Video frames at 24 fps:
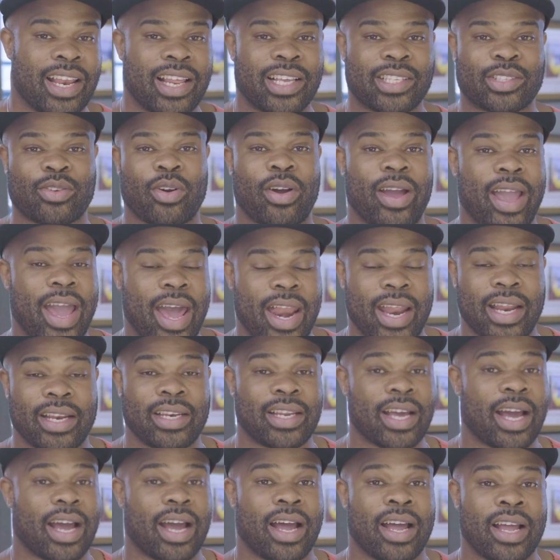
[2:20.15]
Let's go ahead
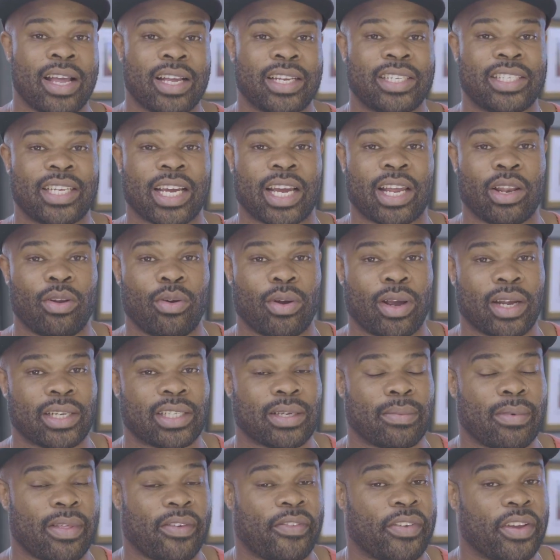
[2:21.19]
and take a look at
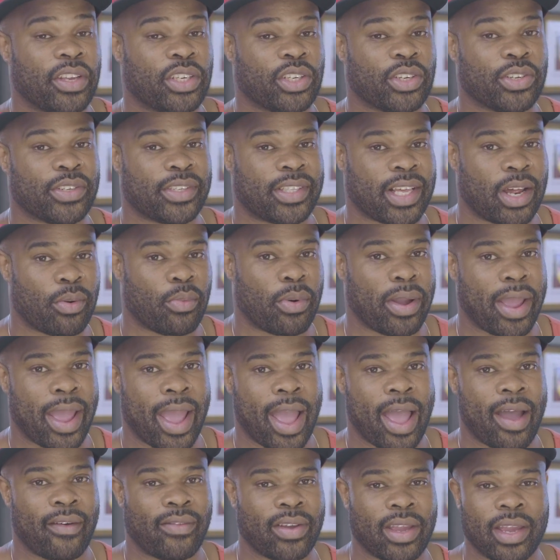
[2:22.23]
some of the features that we
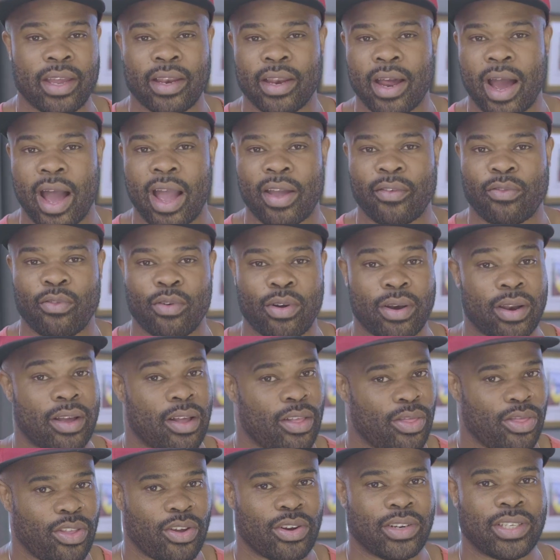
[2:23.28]
have in
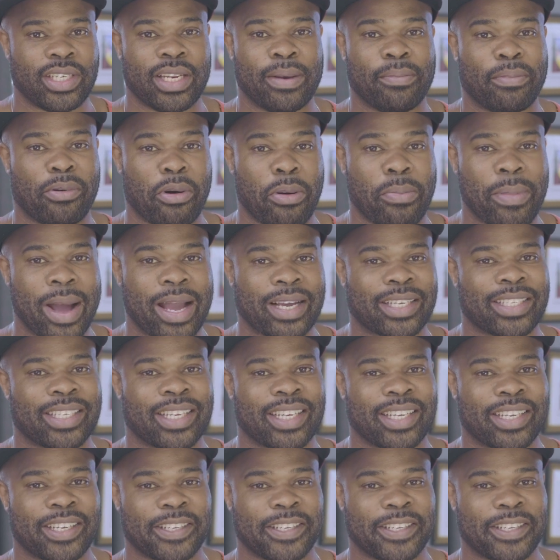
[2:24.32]
iPhone 13 Pro Max.